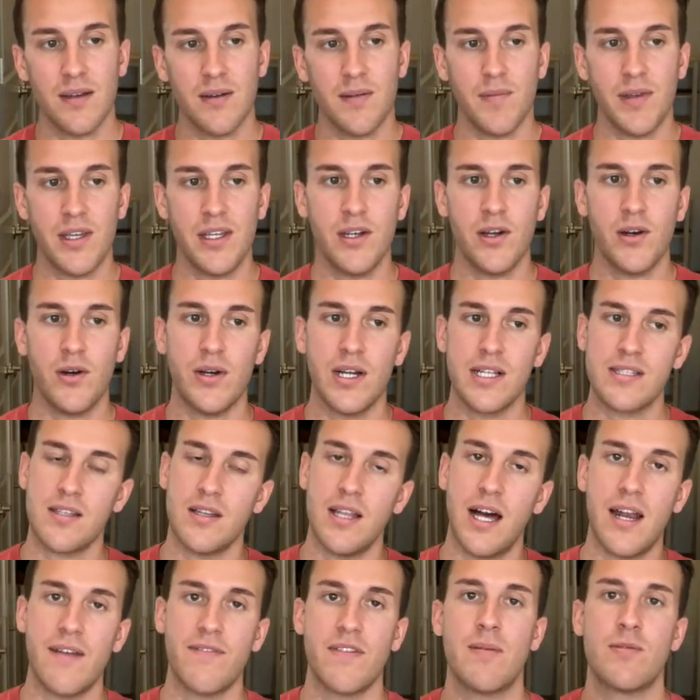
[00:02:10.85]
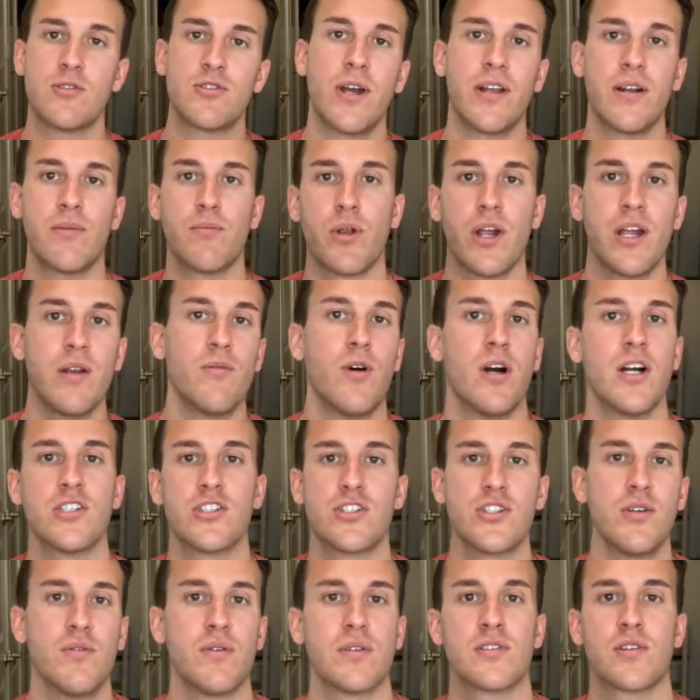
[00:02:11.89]
them trying to brainwash
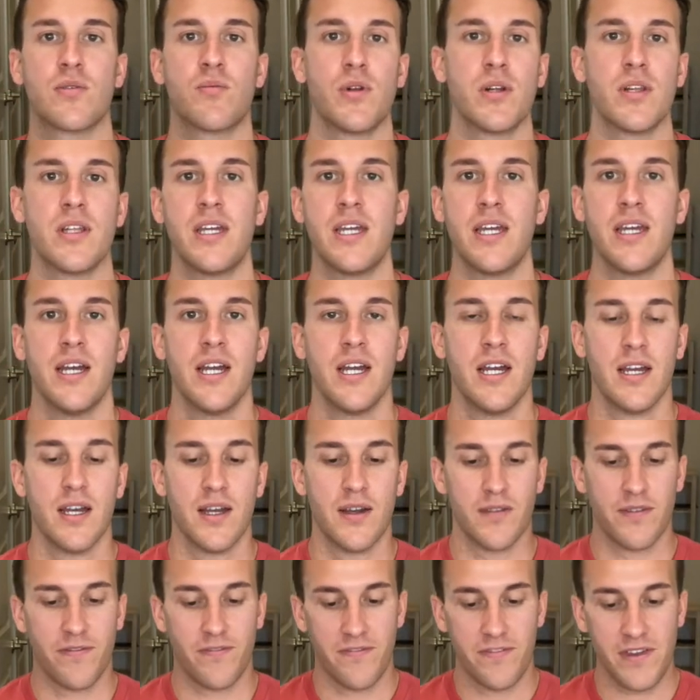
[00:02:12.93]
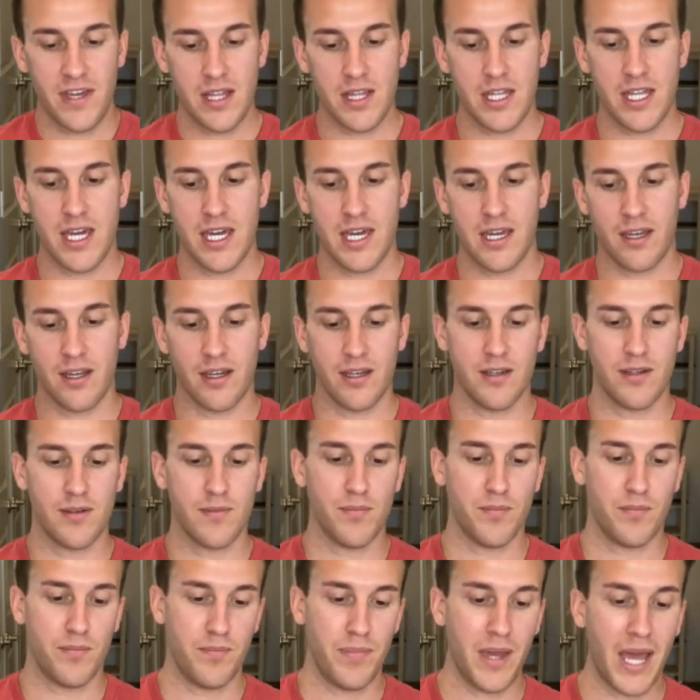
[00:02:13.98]
you into really feeling
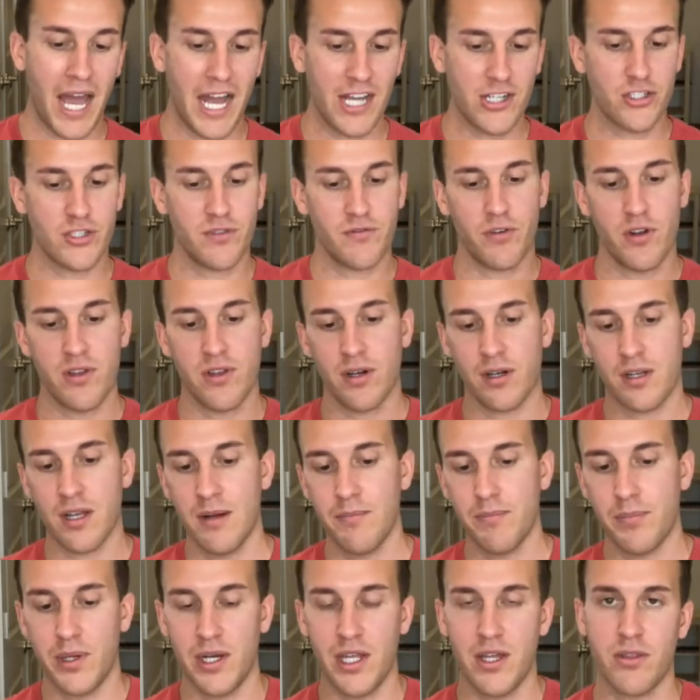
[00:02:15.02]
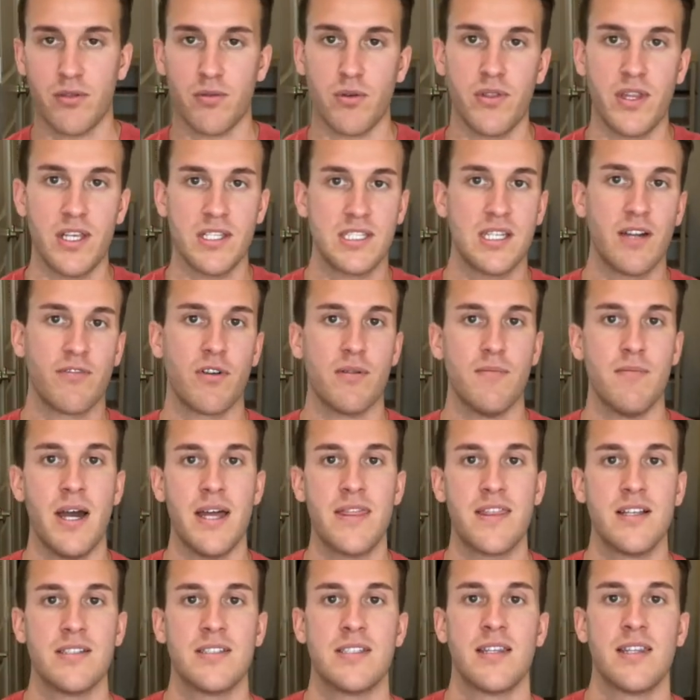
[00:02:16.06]
passion for their company through these different
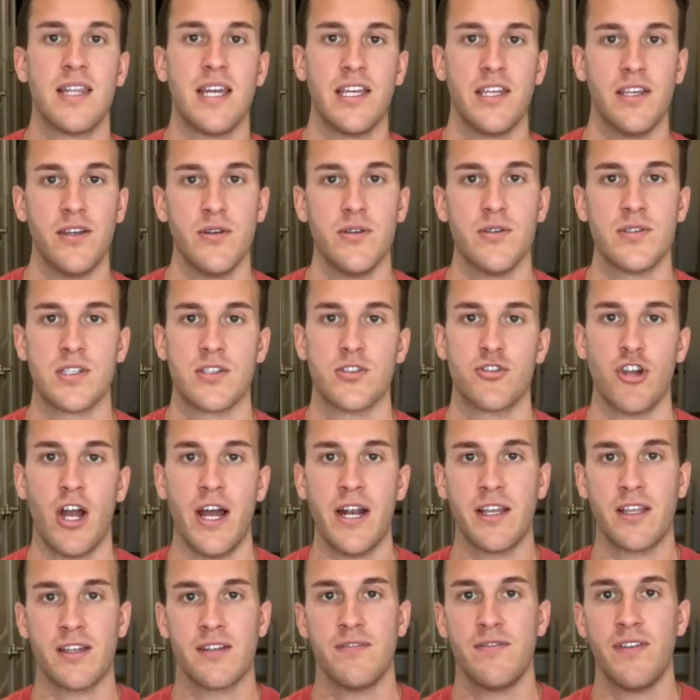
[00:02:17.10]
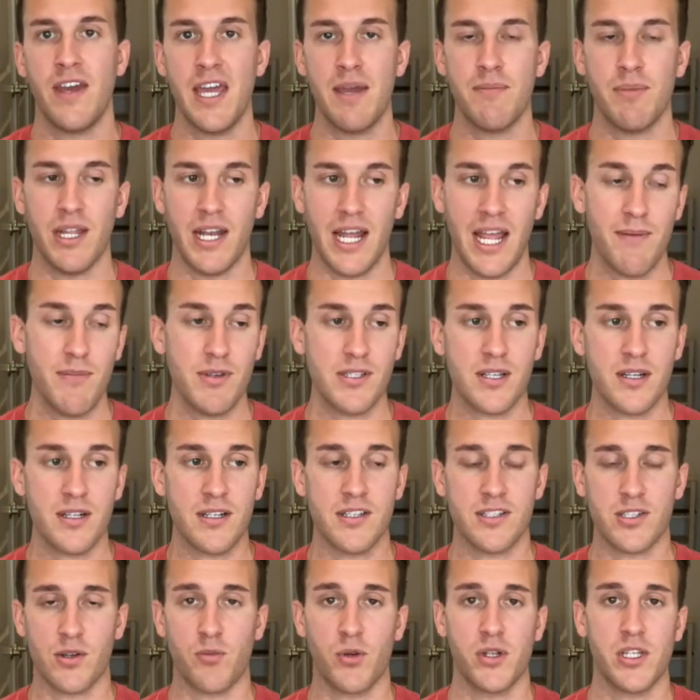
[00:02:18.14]
methods that they use and try to convey. But Amazon
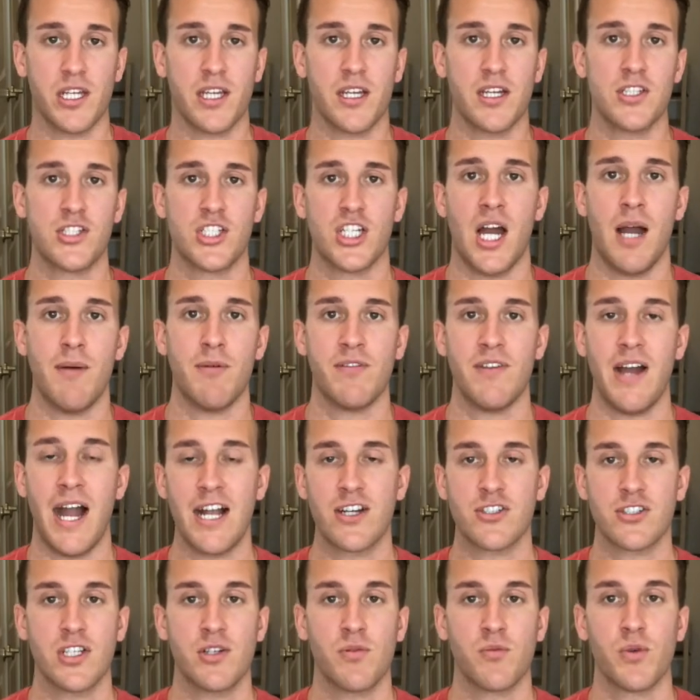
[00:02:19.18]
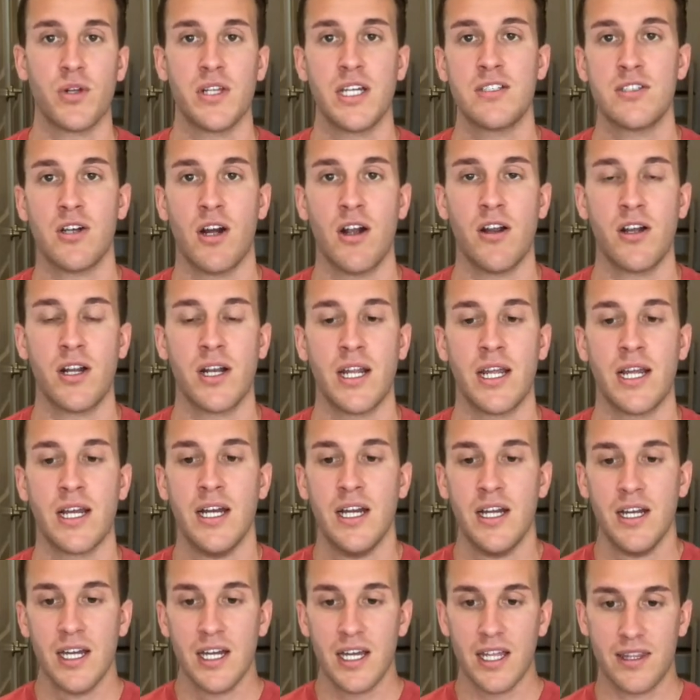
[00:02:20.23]
does a really good job of actually really targeting
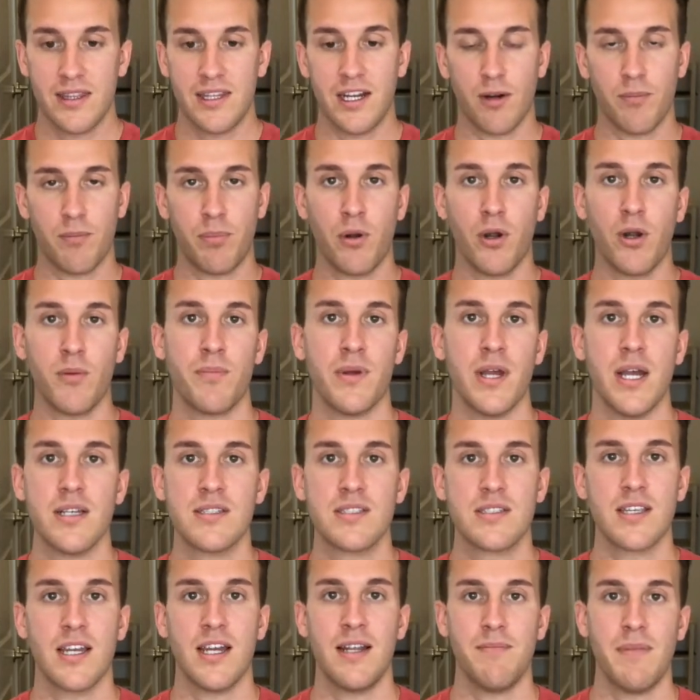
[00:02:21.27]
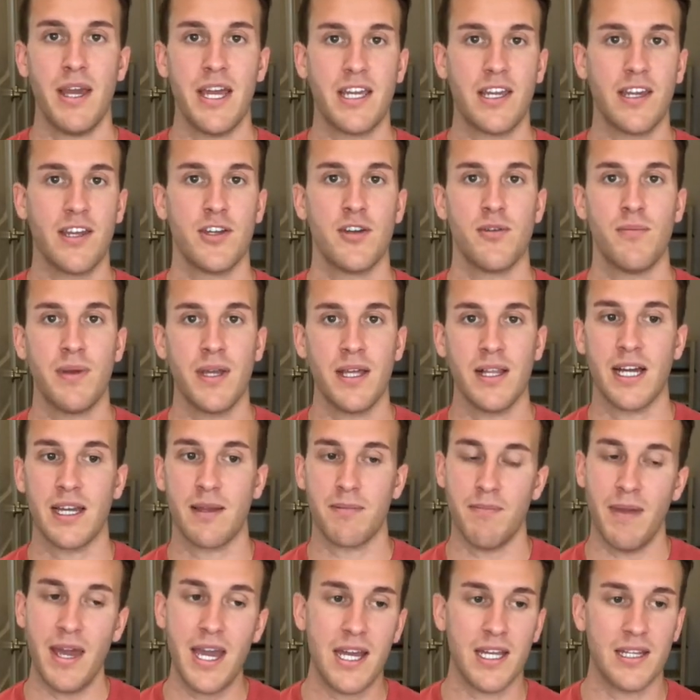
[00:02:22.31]
their purpose and making you be like,
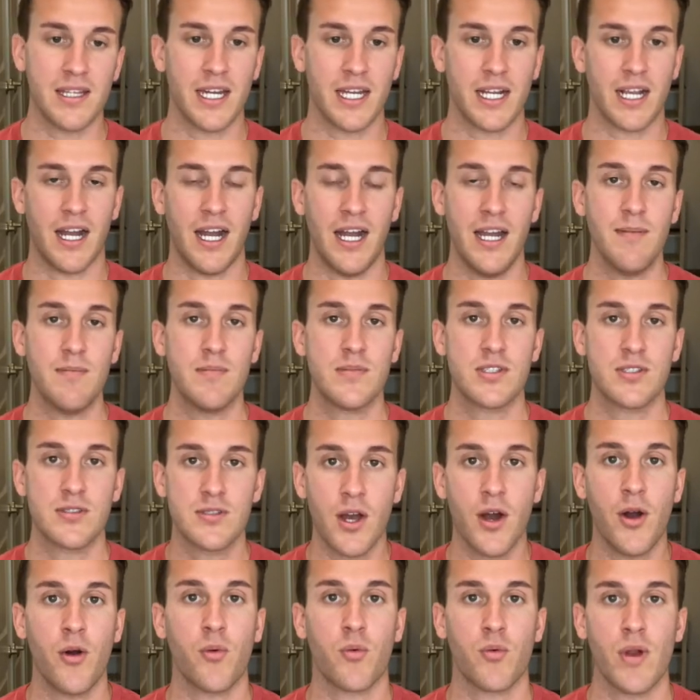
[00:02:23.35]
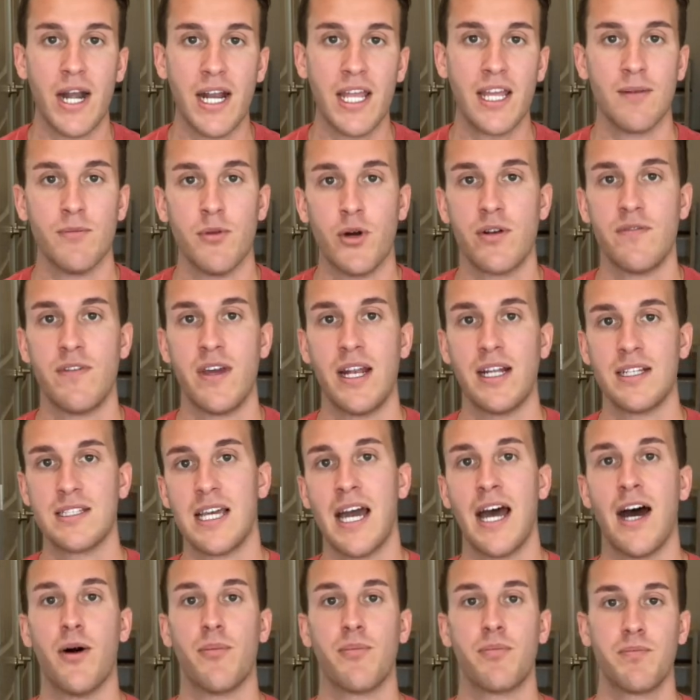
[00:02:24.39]
man, like I'm so ready and motivated to
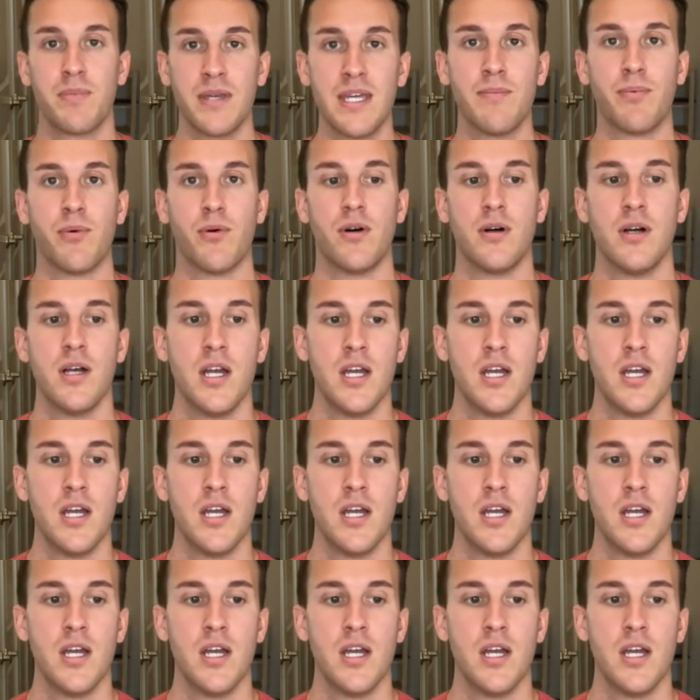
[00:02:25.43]
help people.